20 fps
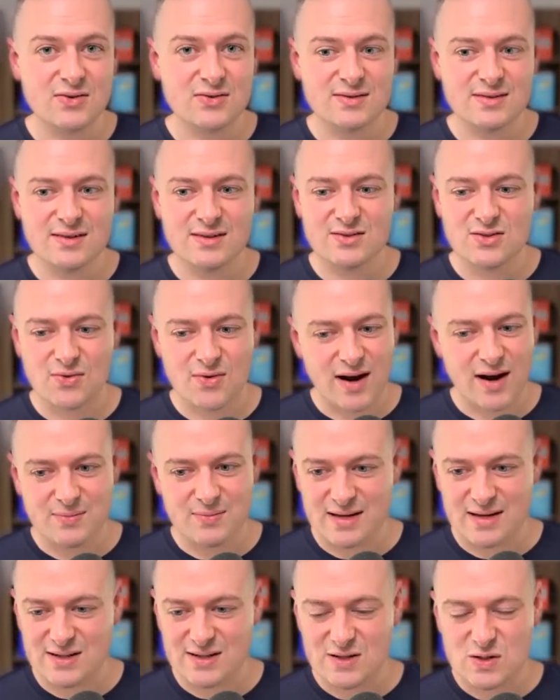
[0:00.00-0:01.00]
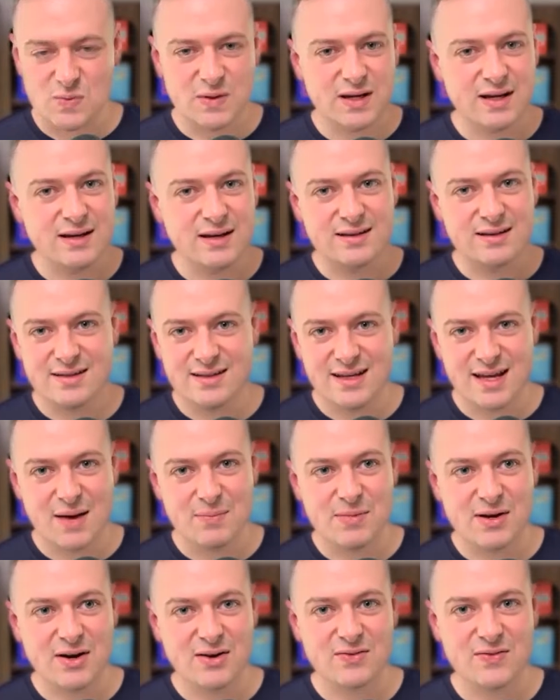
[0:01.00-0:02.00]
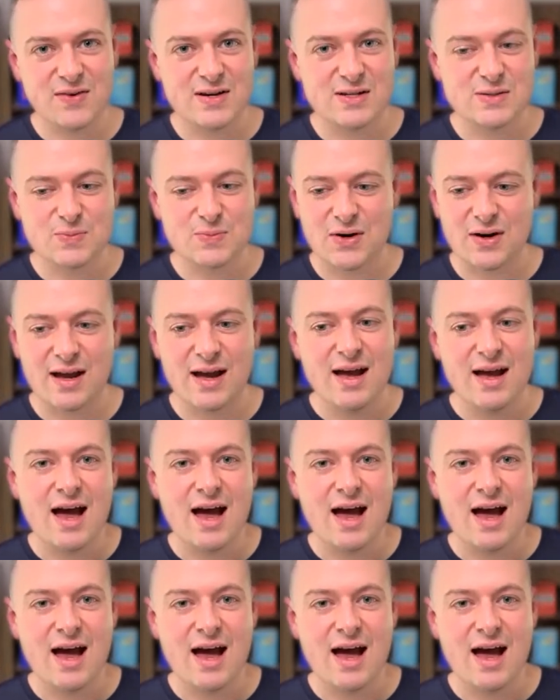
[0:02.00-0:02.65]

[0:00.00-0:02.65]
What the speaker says: direct message me, DM me on Facebook,